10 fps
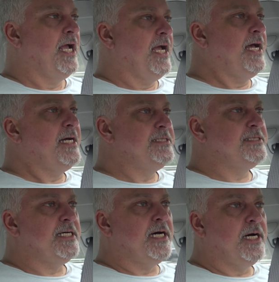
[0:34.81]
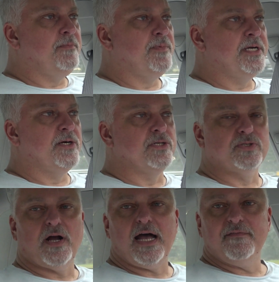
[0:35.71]
And we are
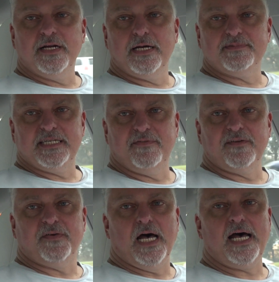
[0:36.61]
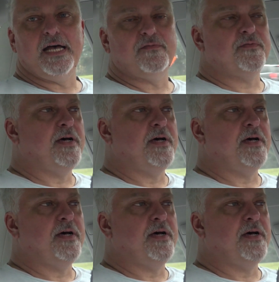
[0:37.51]
driving up 75.